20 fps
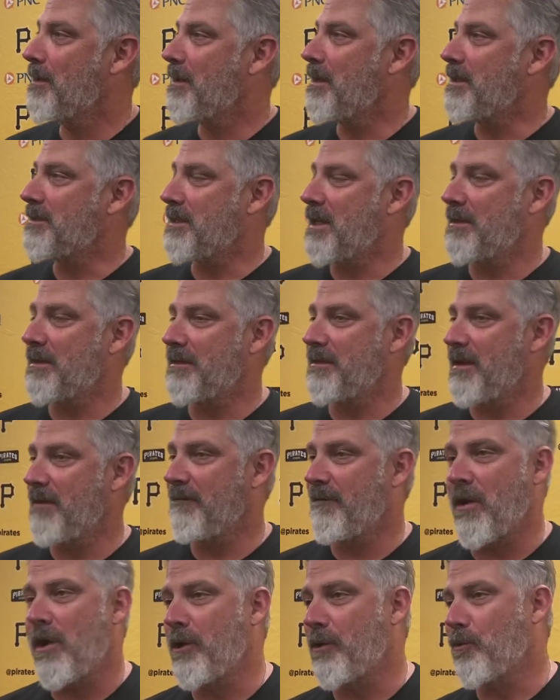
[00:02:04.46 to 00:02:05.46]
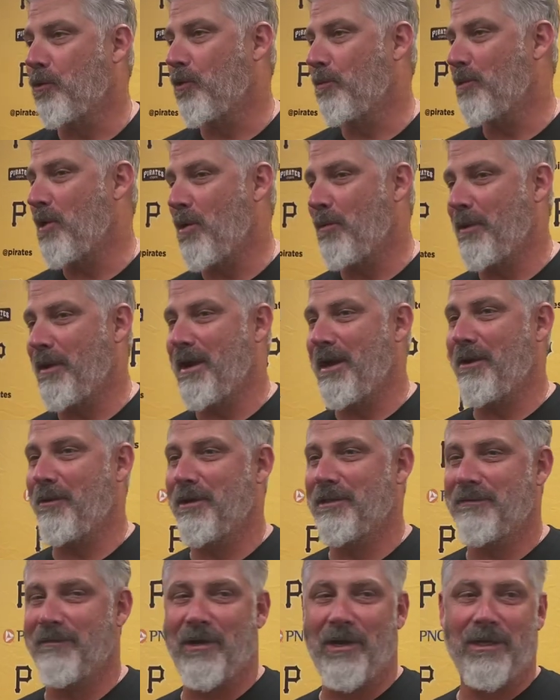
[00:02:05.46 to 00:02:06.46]
He's on the team. Very cool moment. I know
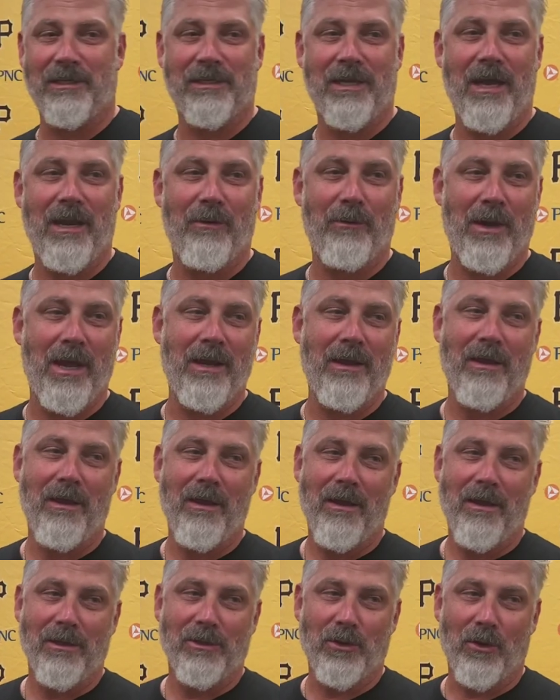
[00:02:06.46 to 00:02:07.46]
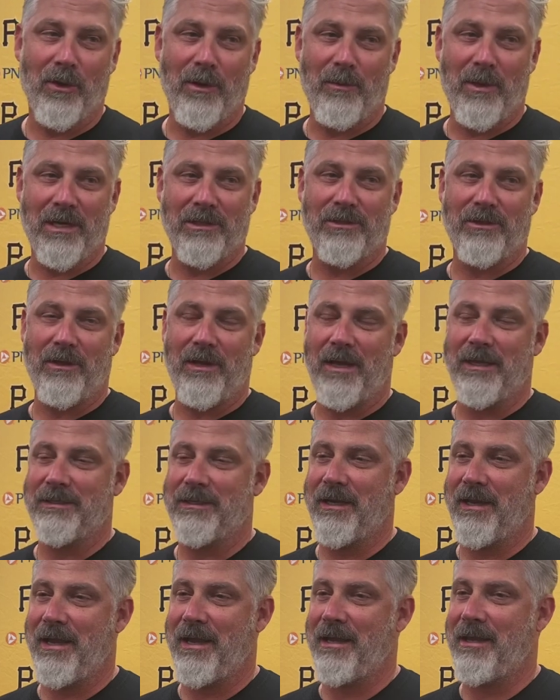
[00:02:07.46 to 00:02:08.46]
he's very excited. When I told him yesterday, I
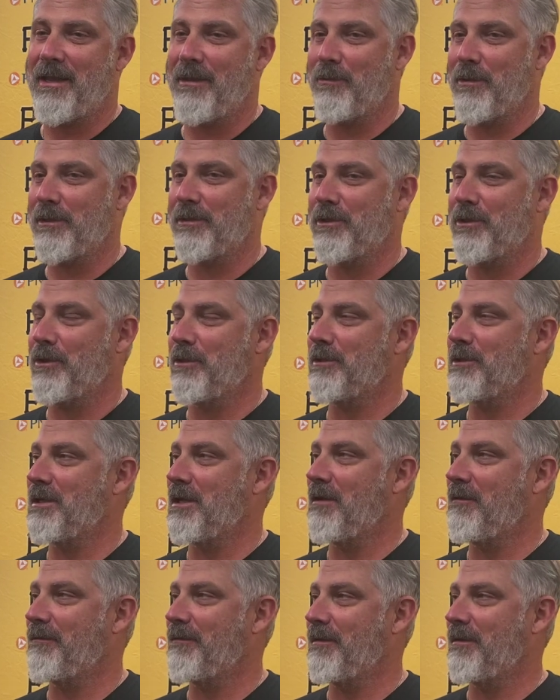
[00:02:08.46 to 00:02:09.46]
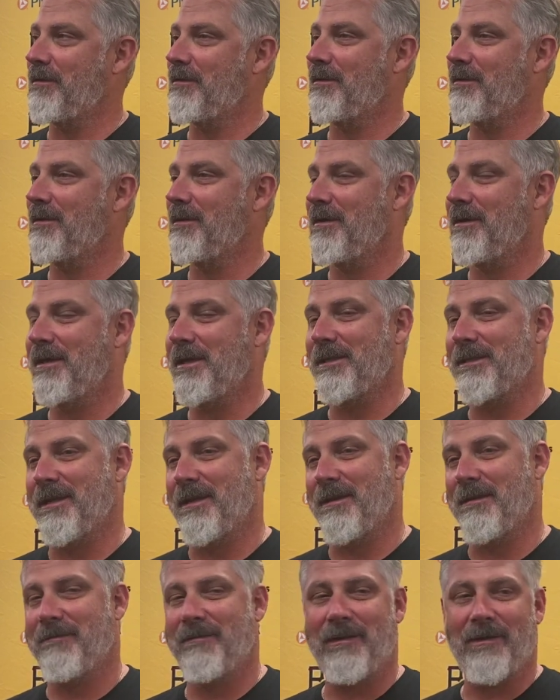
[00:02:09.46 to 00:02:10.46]
said, hey, keep this to yourself. And he
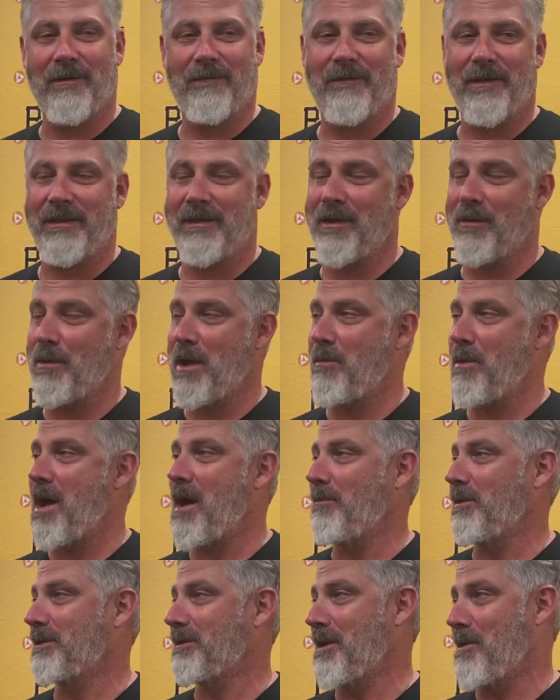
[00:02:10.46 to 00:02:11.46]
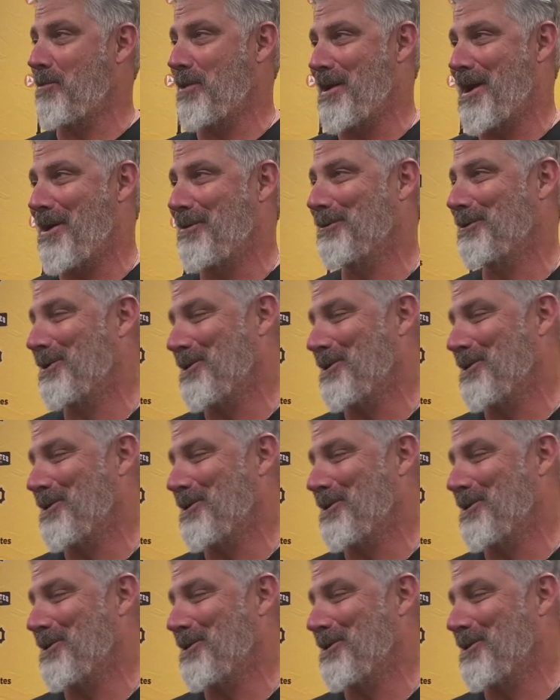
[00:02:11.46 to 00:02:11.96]
said, yeah, if I tell my mom, it's coming out.